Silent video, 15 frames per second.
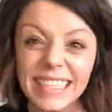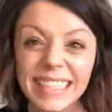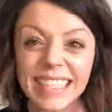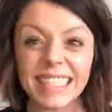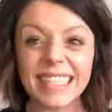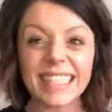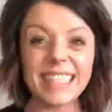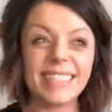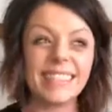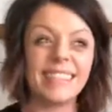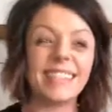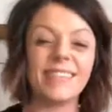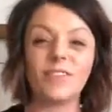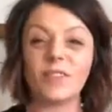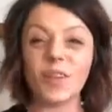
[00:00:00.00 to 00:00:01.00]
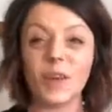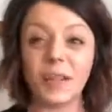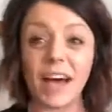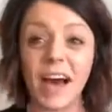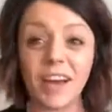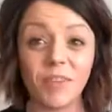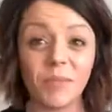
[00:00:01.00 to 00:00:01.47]
That's, for a
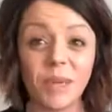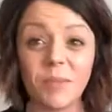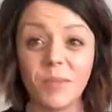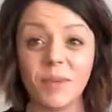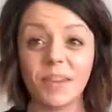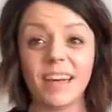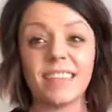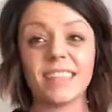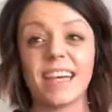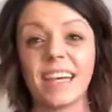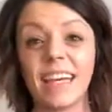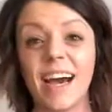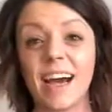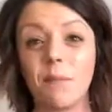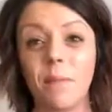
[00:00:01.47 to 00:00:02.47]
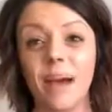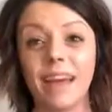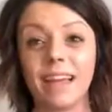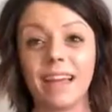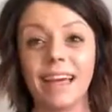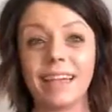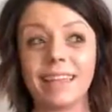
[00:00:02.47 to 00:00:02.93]
lot of people, that's like an
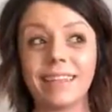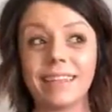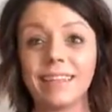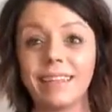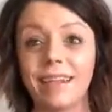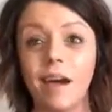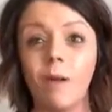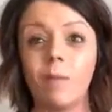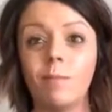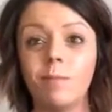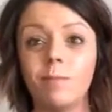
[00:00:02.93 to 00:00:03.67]
automatic, like, no.